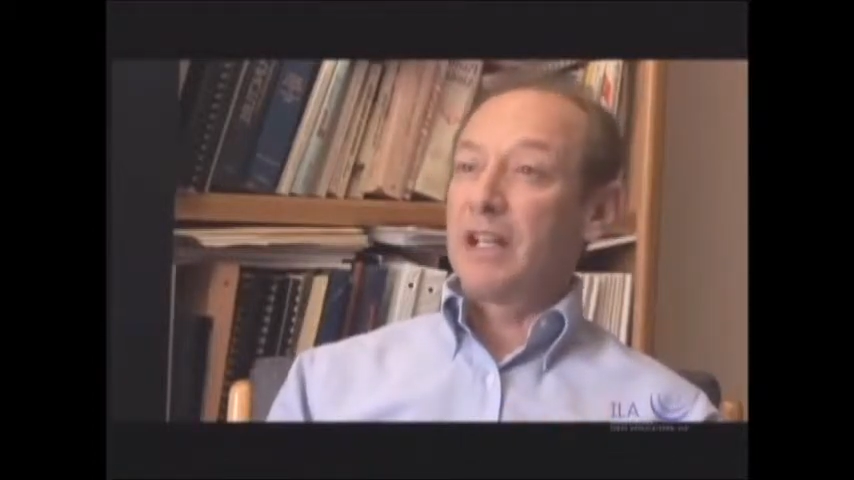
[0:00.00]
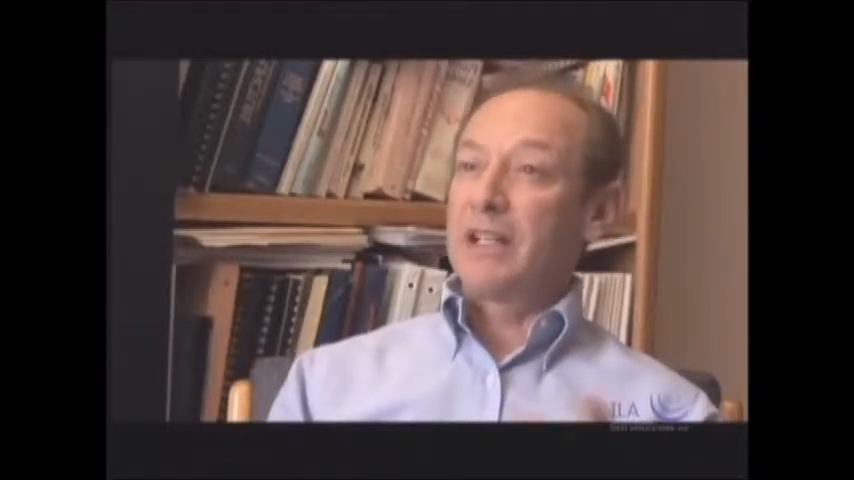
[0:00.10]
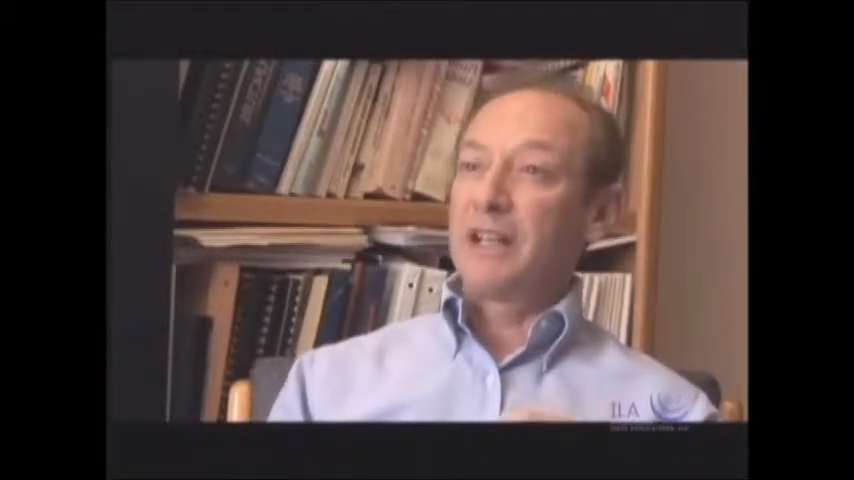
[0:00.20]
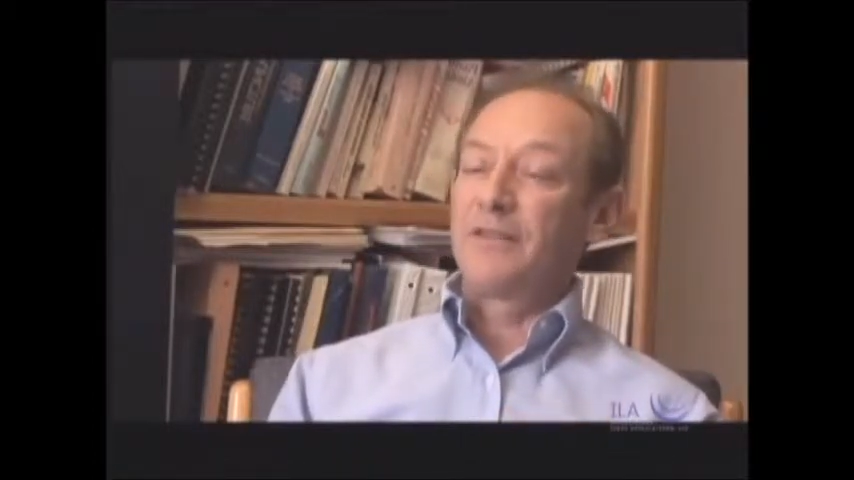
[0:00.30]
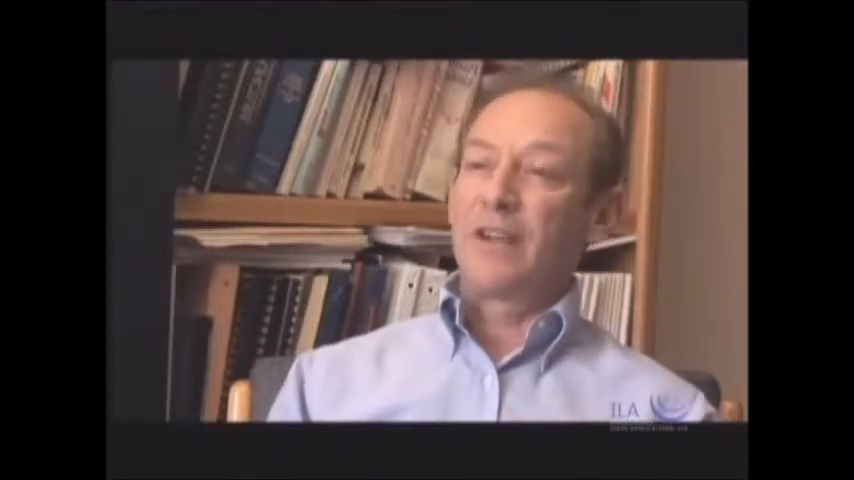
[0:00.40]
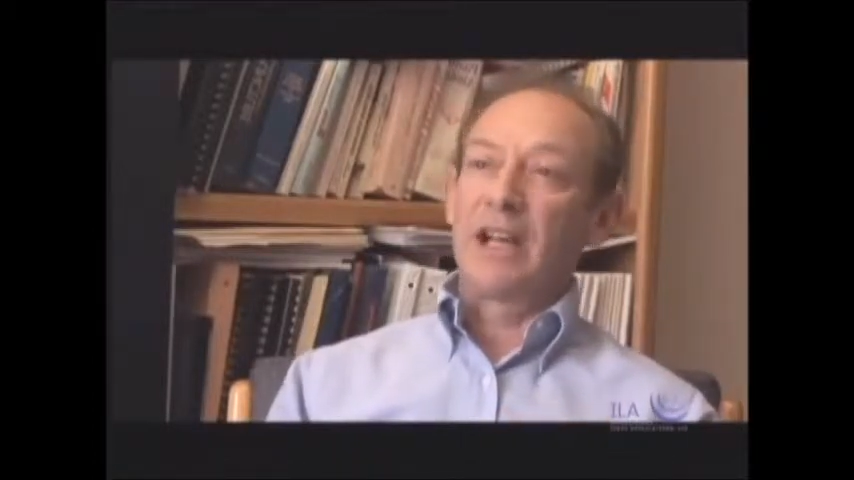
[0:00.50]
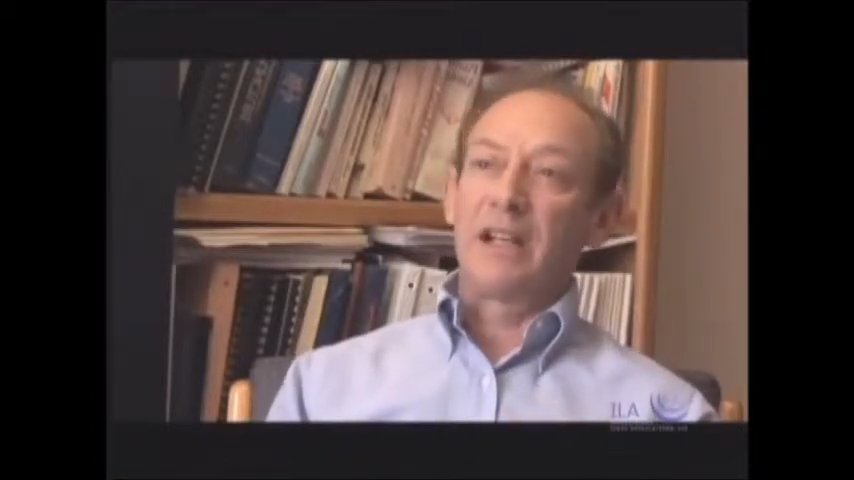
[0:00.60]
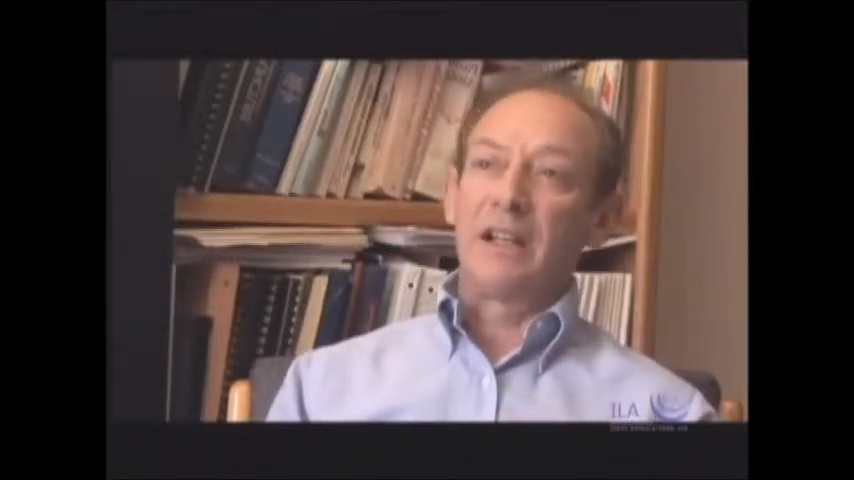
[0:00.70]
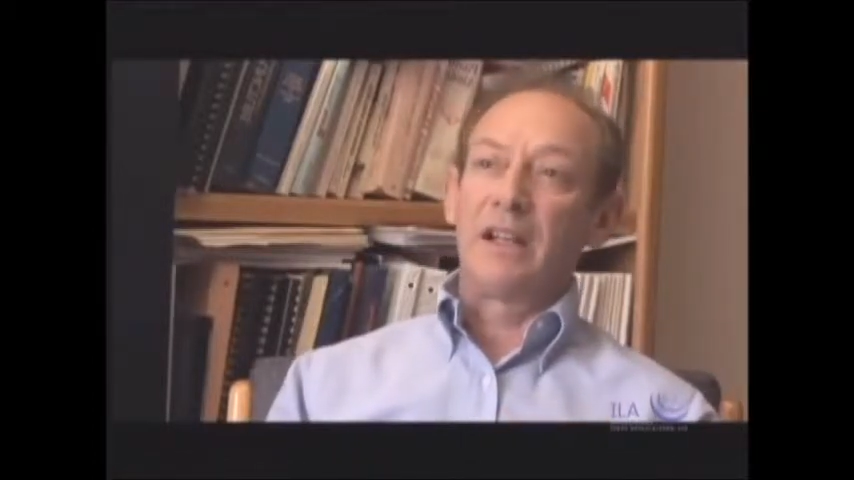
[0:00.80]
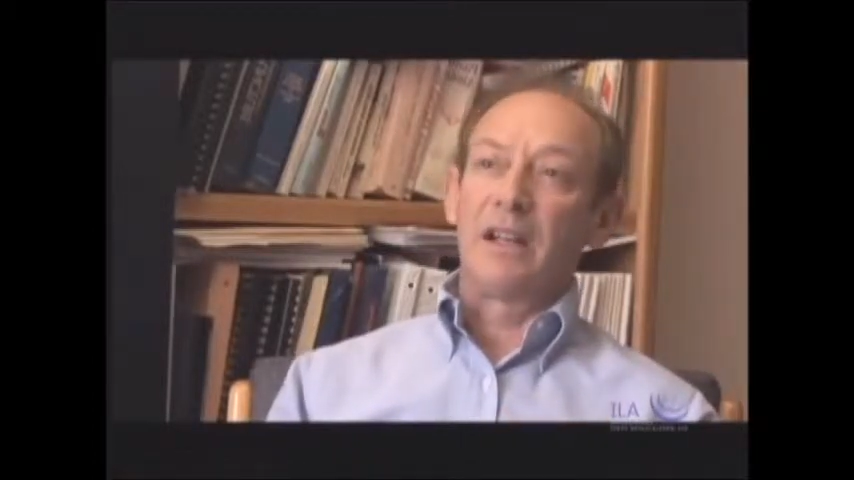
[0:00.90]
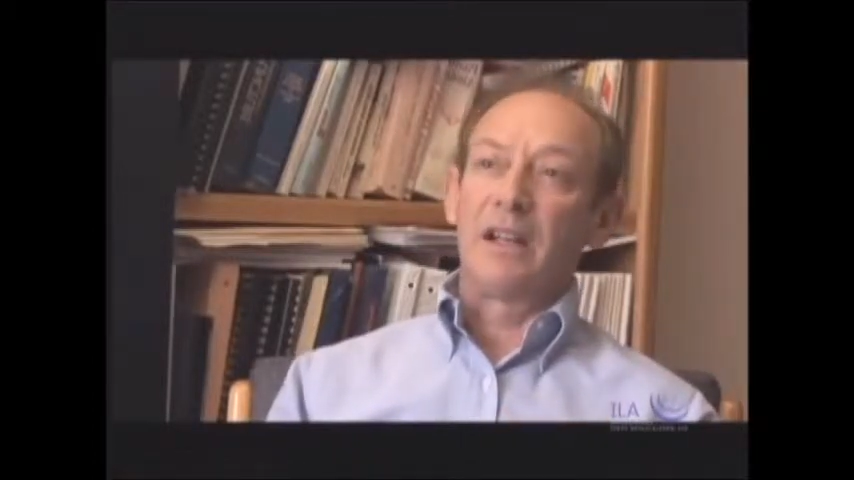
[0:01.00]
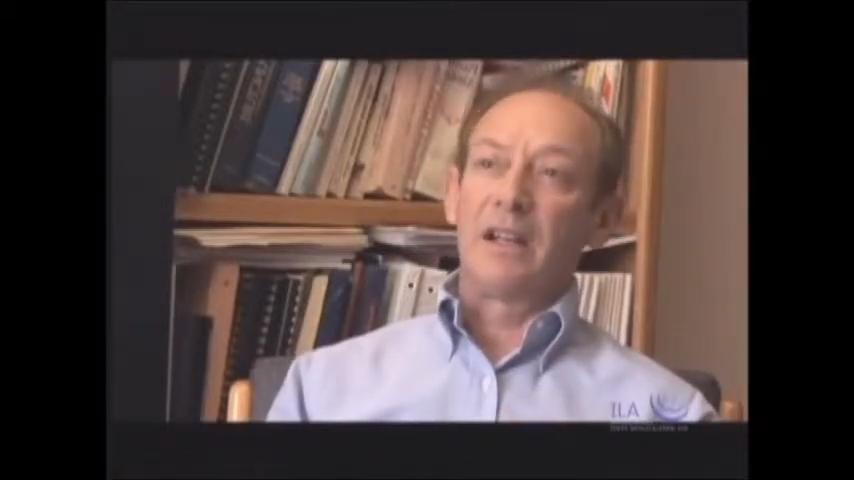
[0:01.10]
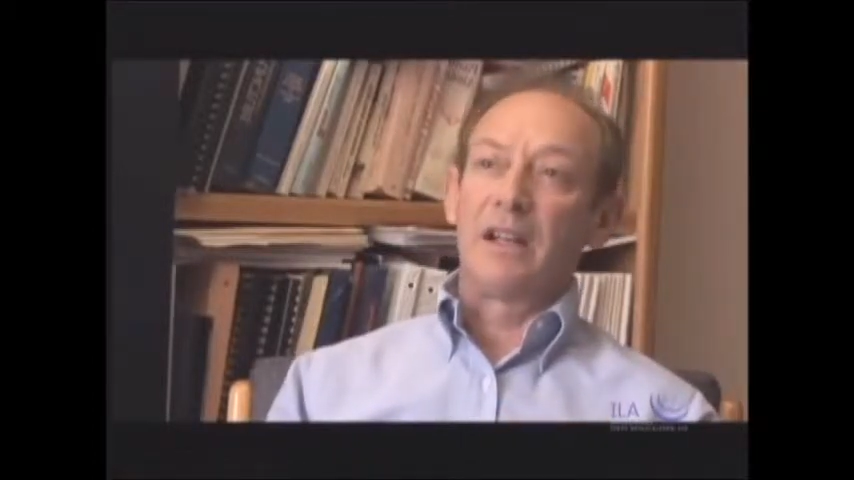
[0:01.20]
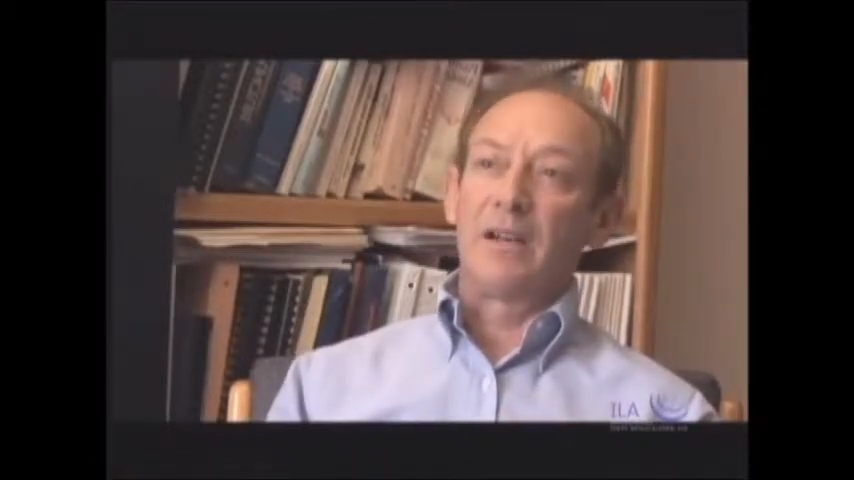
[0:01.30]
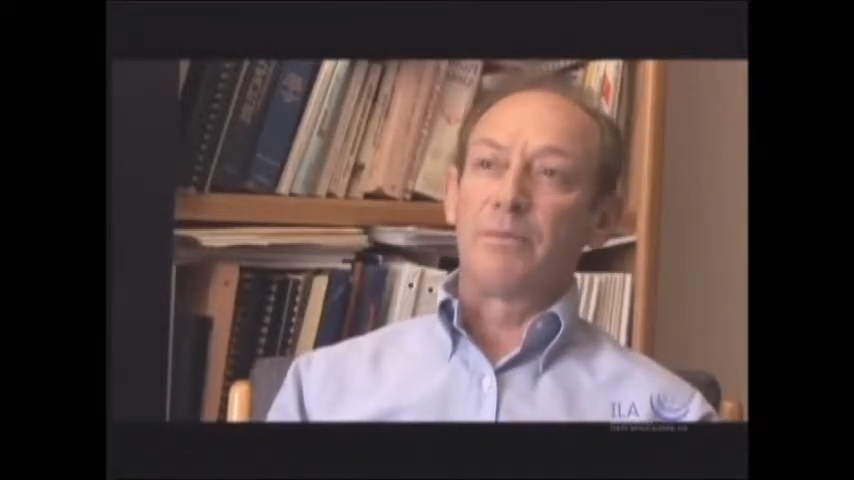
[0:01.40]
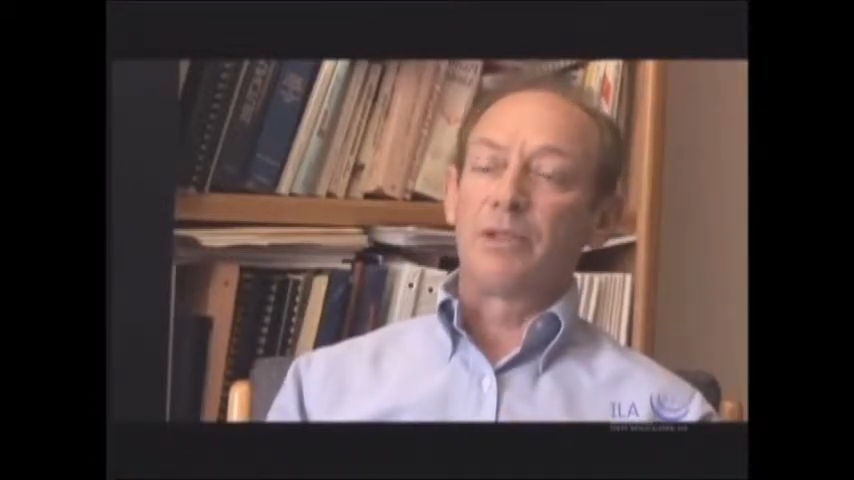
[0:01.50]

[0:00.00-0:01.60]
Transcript: identified a